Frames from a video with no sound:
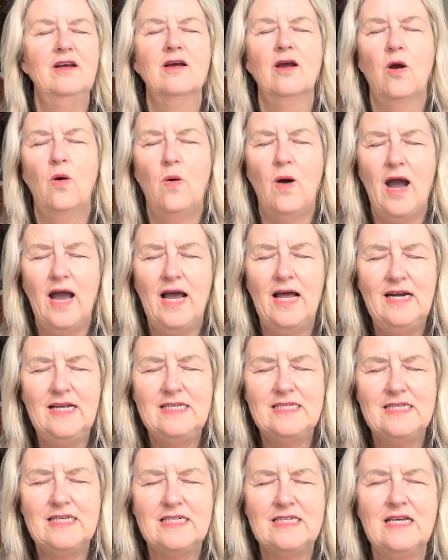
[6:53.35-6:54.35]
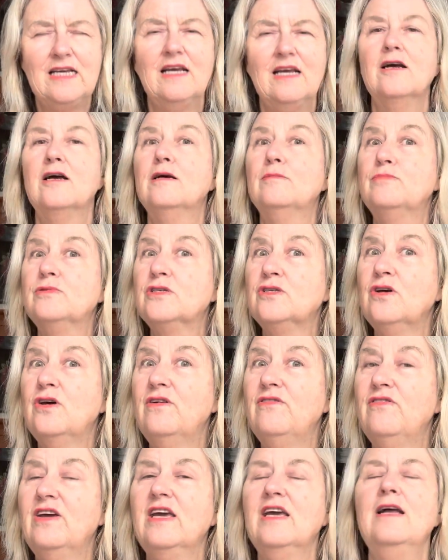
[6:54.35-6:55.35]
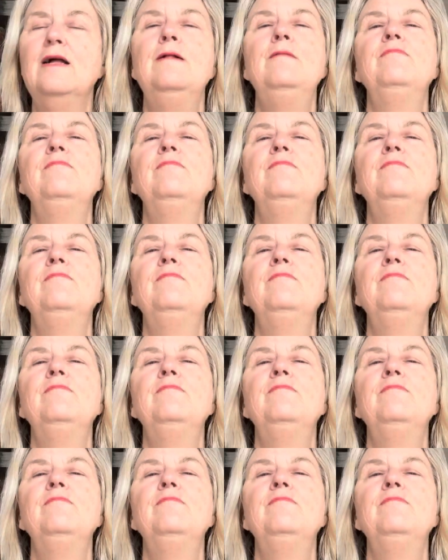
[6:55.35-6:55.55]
quietly sitting, observing,